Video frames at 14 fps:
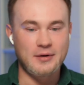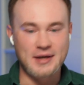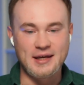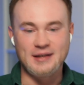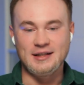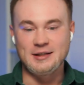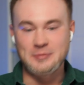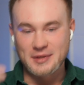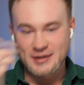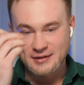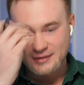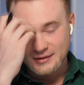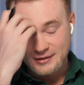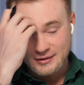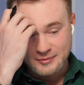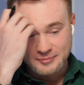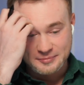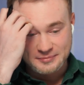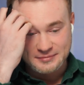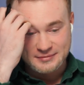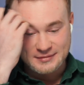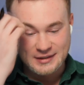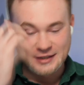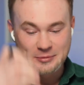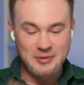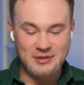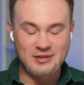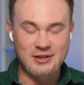Okay, let me
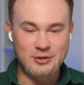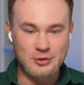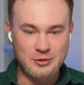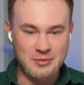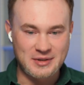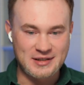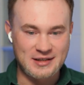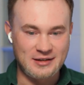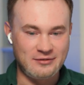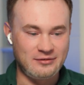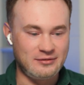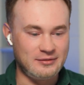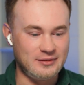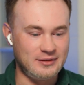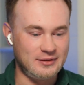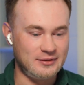introduce myself.